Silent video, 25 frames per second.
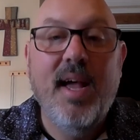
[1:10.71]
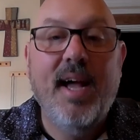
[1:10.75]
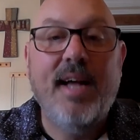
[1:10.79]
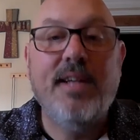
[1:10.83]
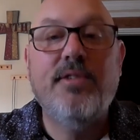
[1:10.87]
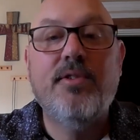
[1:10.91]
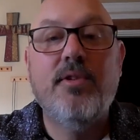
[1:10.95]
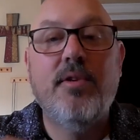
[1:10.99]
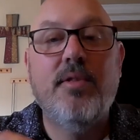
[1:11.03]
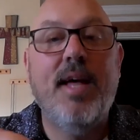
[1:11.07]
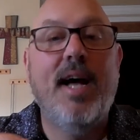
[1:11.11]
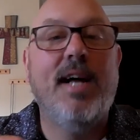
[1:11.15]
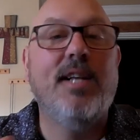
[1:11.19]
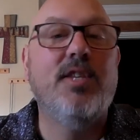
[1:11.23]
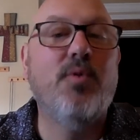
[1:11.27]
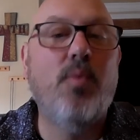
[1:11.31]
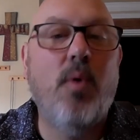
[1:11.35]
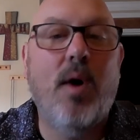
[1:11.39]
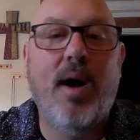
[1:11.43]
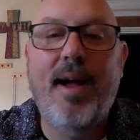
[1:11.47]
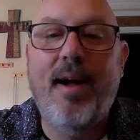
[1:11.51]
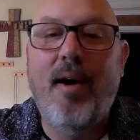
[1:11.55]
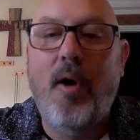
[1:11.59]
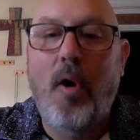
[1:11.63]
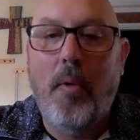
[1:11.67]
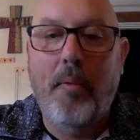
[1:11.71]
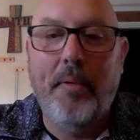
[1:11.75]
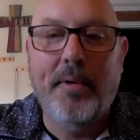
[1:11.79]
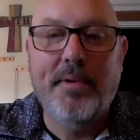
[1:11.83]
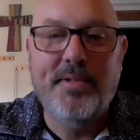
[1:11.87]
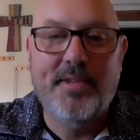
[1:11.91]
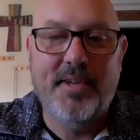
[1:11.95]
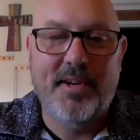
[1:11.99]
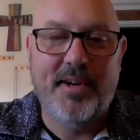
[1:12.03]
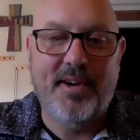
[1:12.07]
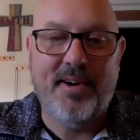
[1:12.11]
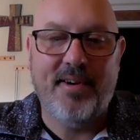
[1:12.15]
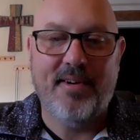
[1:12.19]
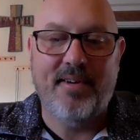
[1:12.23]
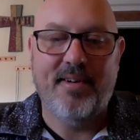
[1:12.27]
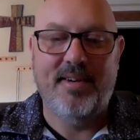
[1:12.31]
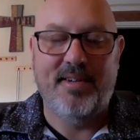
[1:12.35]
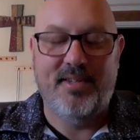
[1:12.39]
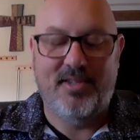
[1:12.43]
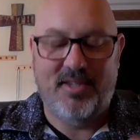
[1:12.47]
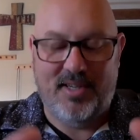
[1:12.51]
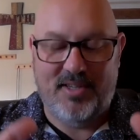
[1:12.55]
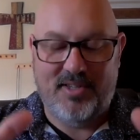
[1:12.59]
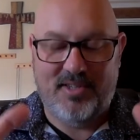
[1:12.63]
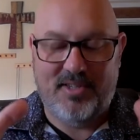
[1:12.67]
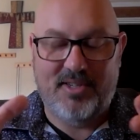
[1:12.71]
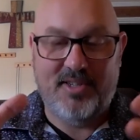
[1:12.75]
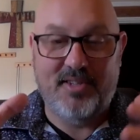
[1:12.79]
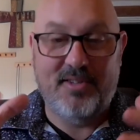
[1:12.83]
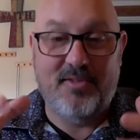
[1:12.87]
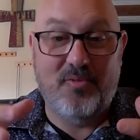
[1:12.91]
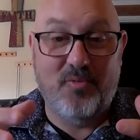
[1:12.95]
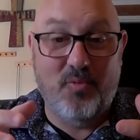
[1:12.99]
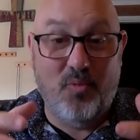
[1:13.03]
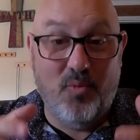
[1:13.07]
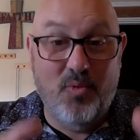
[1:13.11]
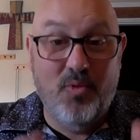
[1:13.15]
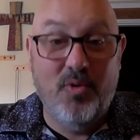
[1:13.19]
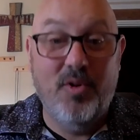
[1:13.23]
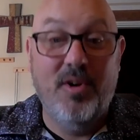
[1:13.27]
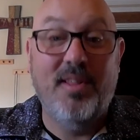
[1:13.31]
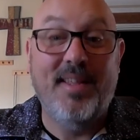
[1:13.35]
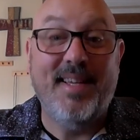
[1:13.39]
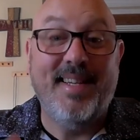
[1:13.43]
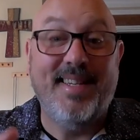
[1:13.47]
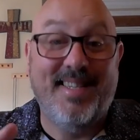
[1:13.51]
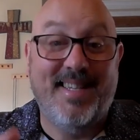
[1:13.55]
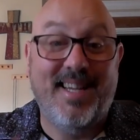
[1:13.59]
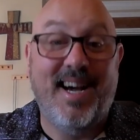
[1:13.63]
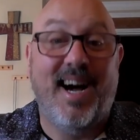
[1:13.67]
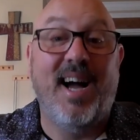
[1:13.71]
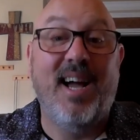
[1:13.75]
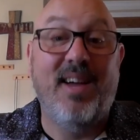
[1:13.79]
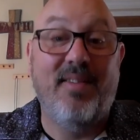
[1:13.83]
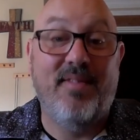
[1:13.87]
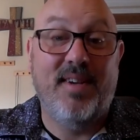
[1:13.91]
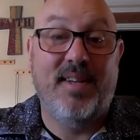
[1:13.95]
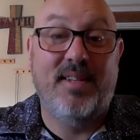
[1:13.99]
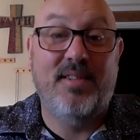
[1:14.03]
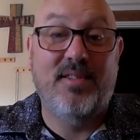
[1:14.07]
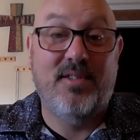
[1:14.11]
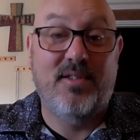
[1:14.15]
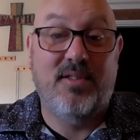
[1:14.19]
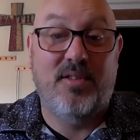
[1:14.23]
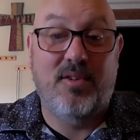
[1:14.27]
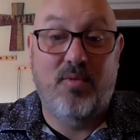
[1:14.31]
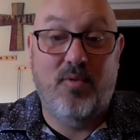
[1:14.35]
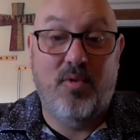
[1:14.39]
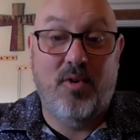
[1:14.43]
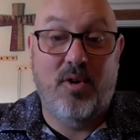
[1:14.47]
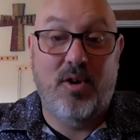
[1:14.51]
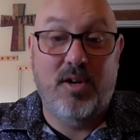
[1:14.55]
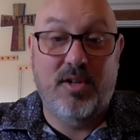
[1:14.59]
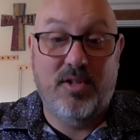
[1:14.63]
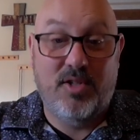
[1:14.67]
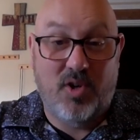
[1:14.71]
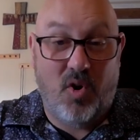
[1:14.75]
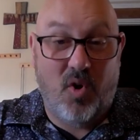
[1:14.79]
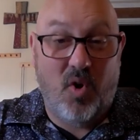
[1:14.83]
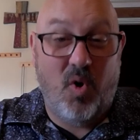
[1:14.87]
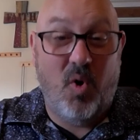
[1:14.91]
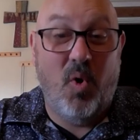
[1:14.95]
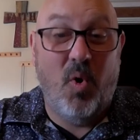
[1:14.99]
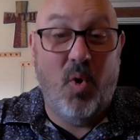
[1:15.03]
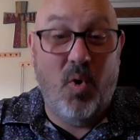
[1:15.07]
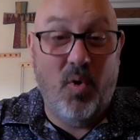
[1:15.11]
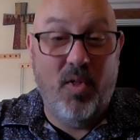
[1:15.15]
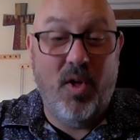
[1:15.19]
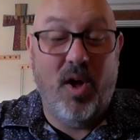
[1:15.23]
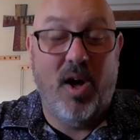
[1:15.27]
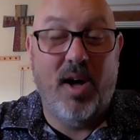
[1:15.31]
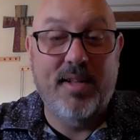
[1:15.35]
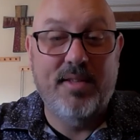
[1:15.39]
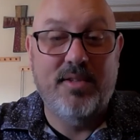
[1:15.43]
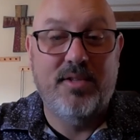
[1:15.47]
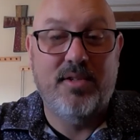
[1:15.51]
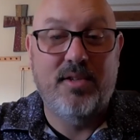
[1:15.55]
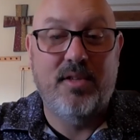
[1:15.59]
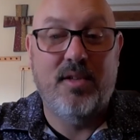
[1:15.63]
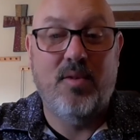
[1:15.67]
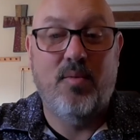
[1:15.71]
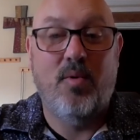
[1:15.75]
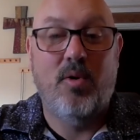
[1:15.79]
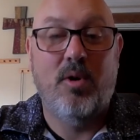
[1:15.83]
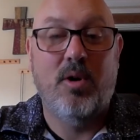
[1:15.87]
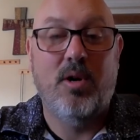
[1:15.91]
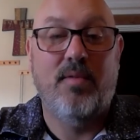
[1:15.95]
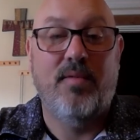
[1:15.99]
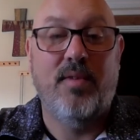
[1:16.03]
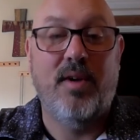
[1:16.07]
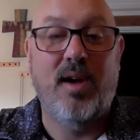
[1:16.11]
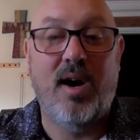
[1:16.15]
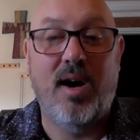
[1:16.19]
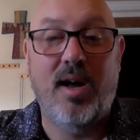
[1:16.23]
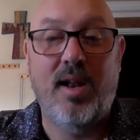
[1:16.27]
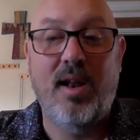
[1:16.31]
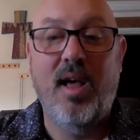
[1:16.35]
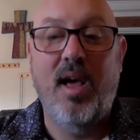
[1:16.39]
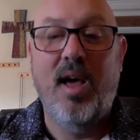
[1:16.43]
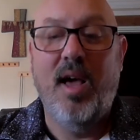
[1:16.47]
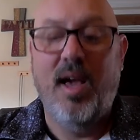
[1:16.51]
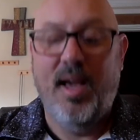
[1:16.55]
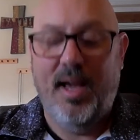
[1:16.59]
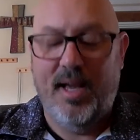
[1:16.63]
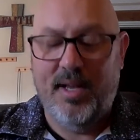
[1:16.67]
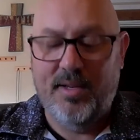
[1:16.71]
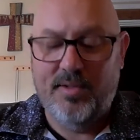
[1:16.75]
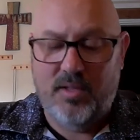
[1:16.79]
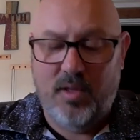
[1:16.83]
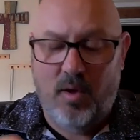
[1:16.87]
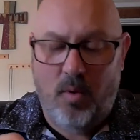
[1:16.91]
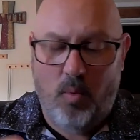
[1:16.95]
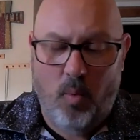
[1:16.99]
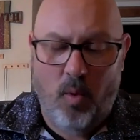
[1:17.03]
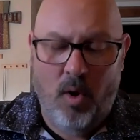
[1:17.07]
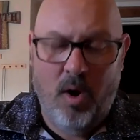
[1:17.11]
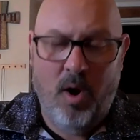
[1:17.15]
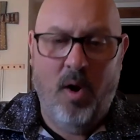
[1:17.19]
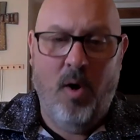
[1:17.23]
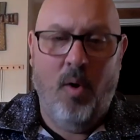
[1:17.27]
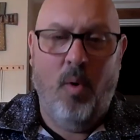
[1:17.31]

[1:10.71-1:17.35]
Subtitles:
And so that's why I always encourage us to really dive into the Word, to hold on to the Word of God, because the